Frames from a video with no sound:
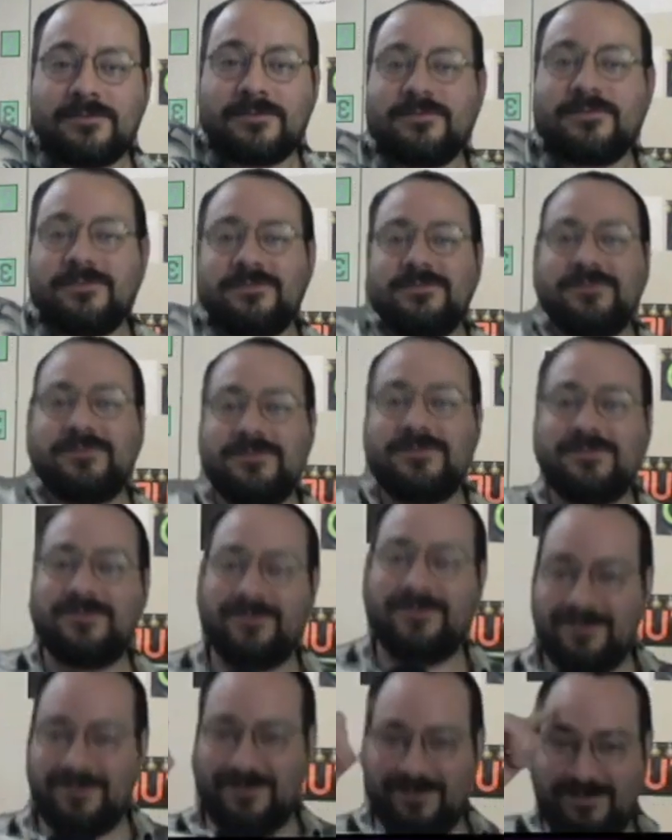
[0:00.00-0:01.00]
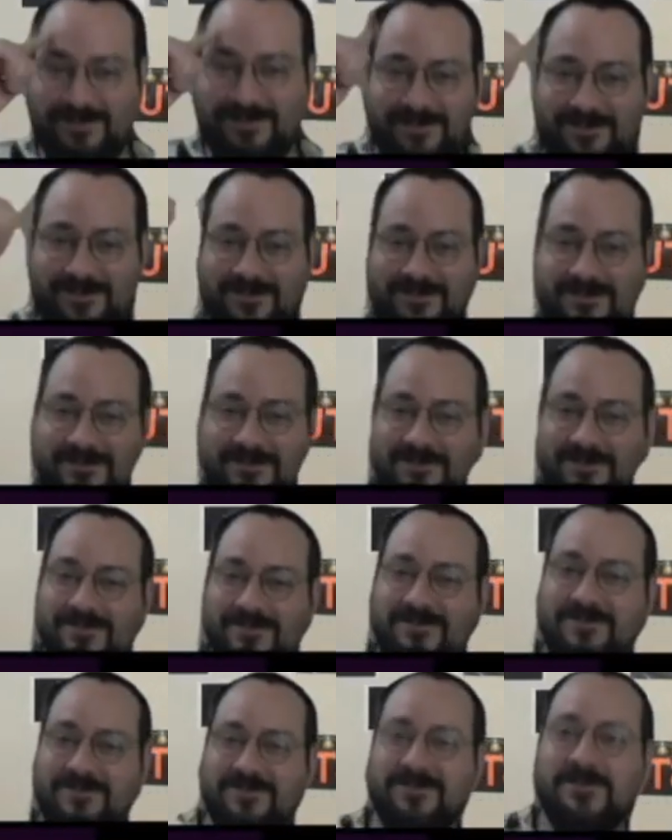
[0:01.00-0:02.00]

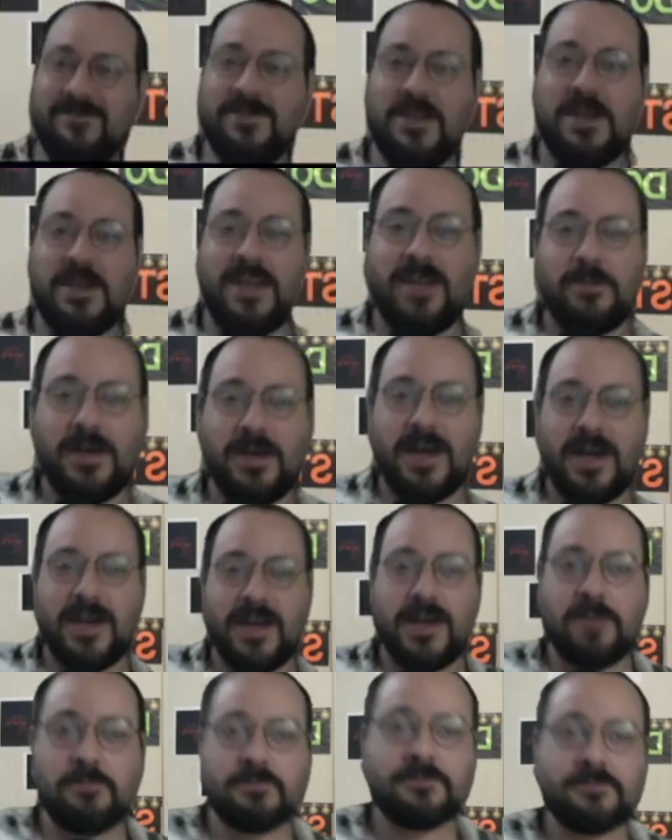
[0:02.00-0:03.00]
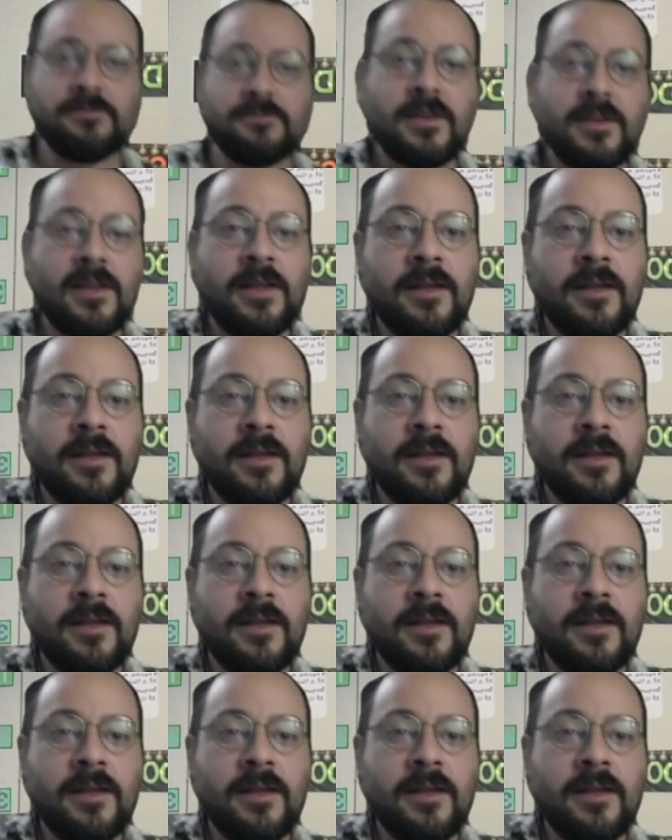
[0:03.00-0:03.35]
[no speech]